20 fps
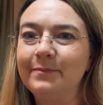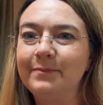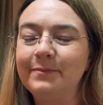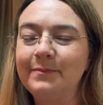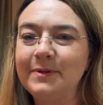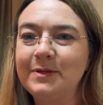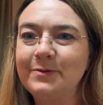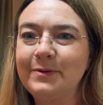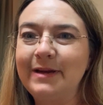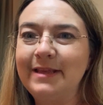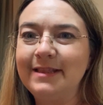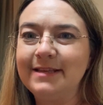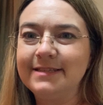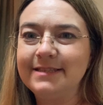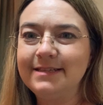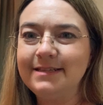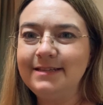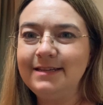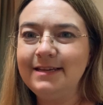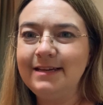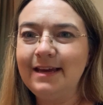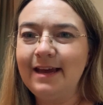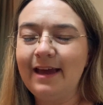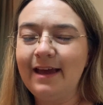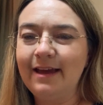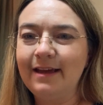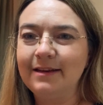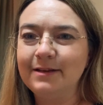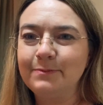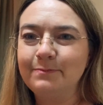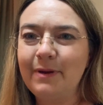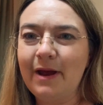between the city and